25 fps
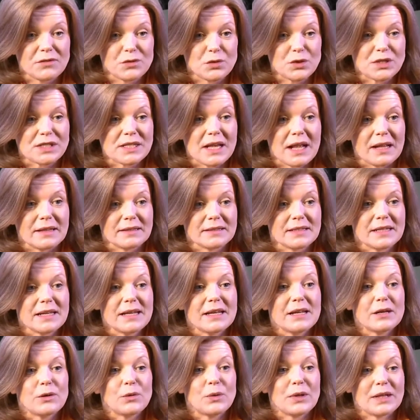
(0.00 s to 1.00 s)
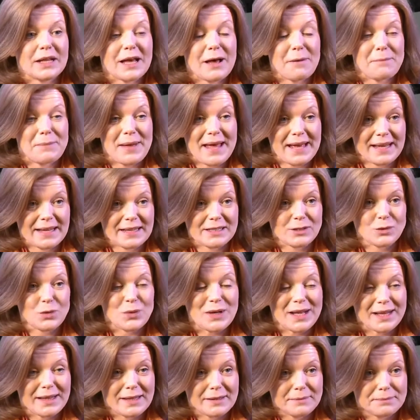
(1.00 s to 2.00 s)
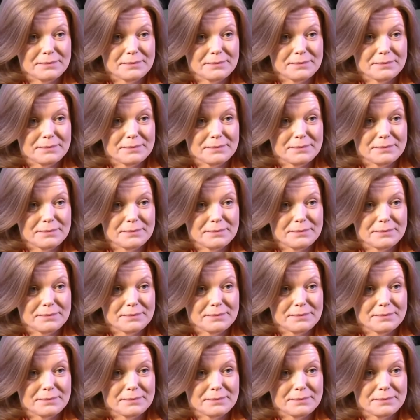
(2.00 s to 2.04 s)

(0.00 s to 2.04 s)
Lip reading: result will come back as well.